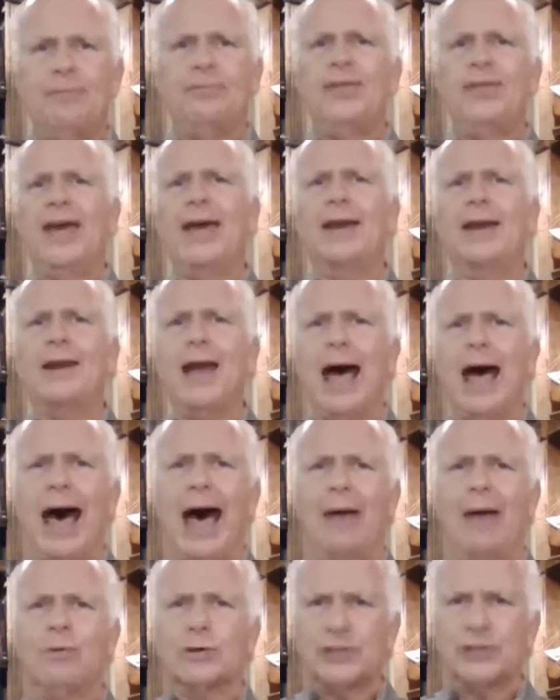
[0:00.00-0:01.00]
Then
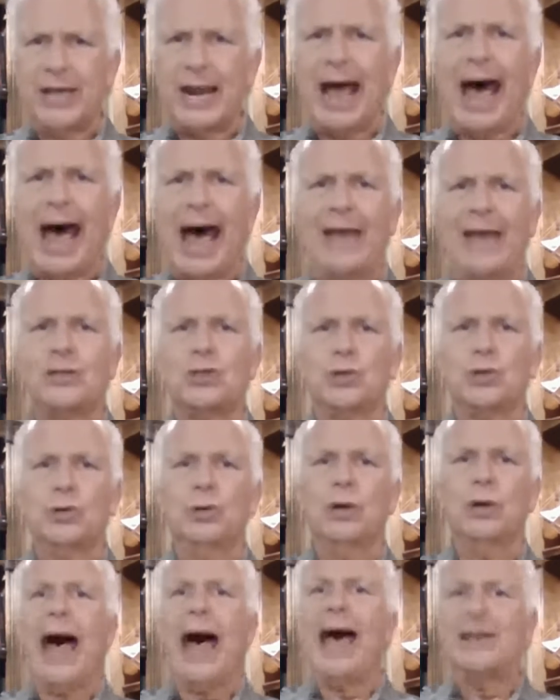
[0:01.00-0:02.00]
I was in high
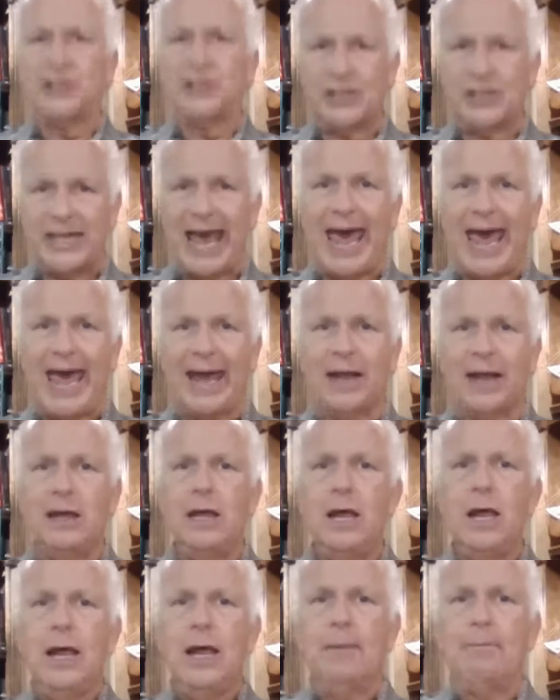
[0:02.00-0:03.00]
school. I sang,
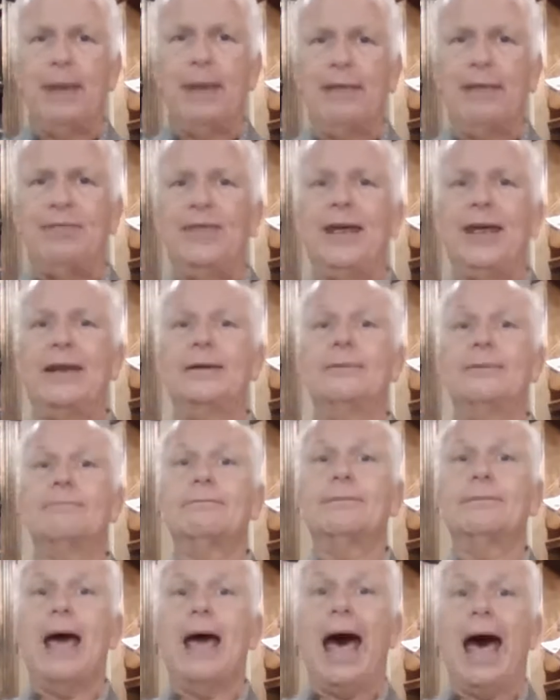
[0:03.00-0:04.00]
but
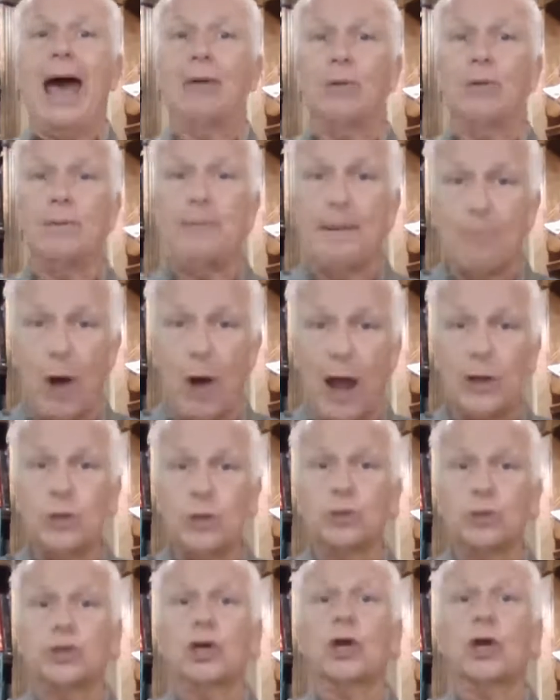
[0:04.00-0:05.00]
then I remember I
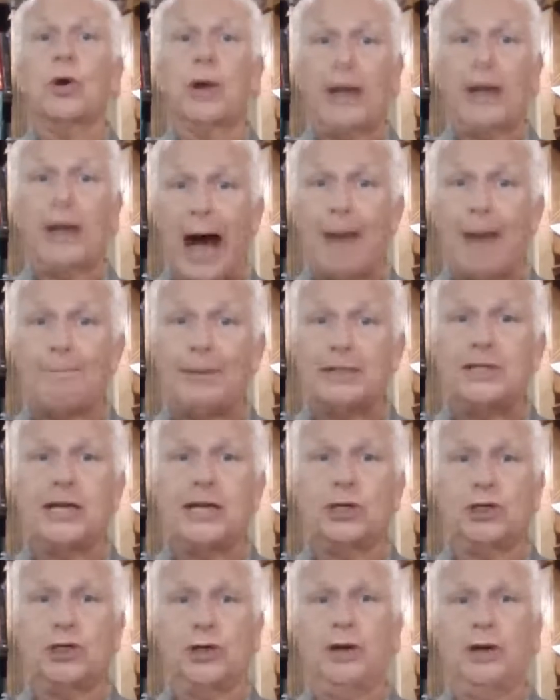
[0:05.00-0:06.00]
used to go to
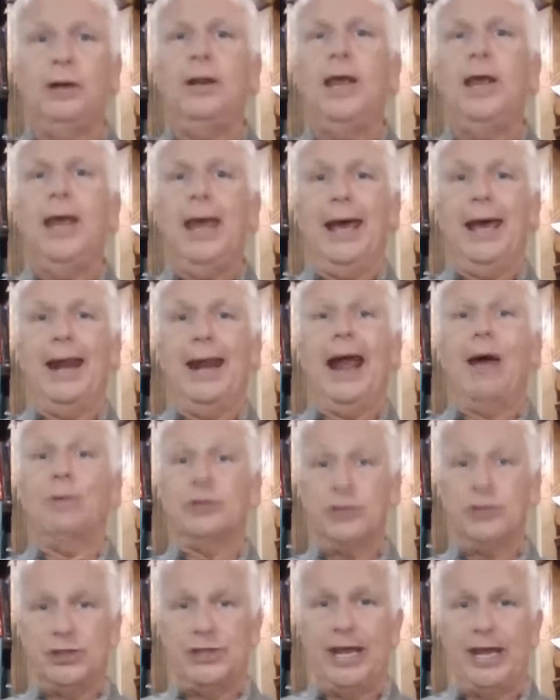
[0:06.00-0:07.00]
competition and I
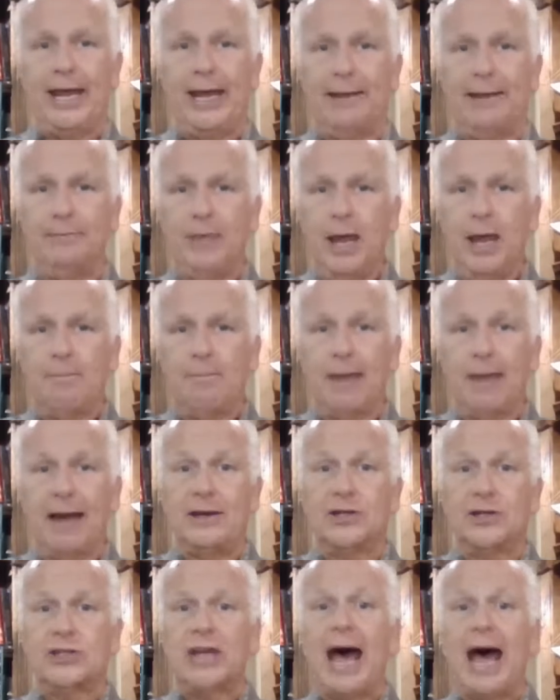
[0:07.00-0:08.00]
would sing.
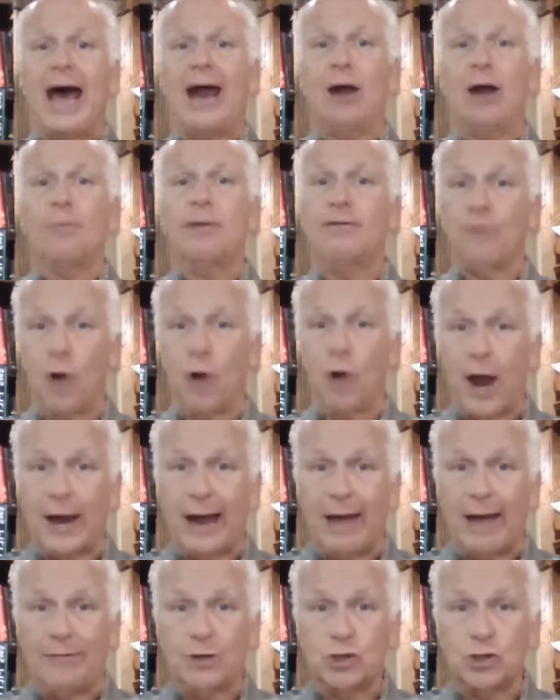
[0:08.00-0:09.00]
My desire before I
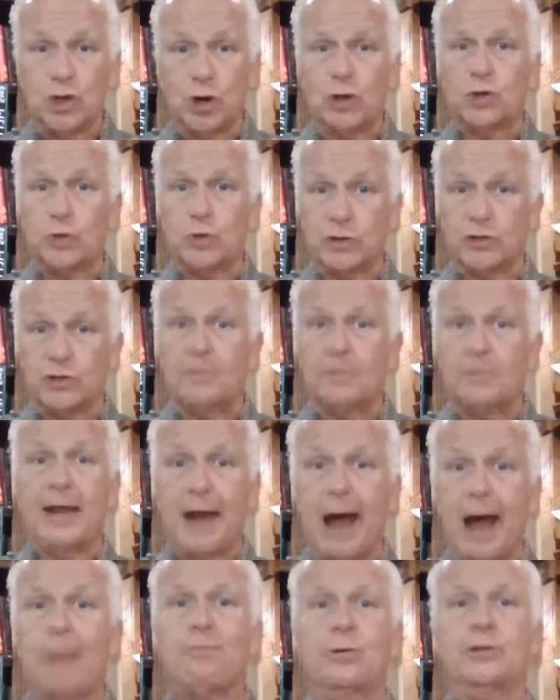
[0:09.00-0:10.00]
got in the church was to be
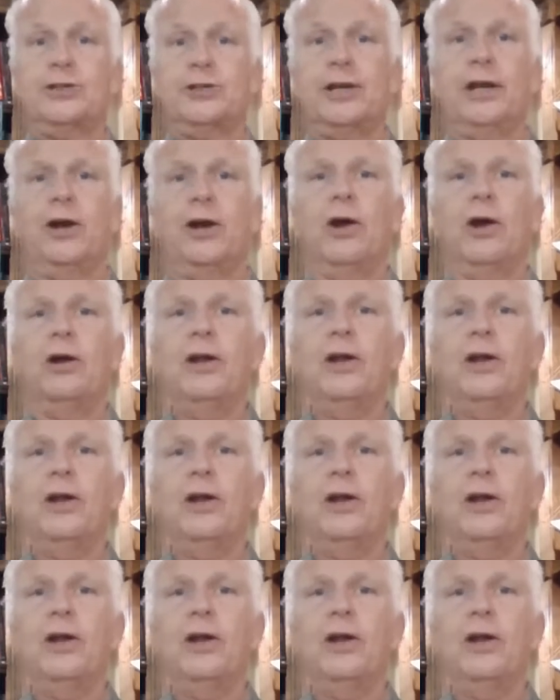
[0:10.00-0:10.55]
an opera singer.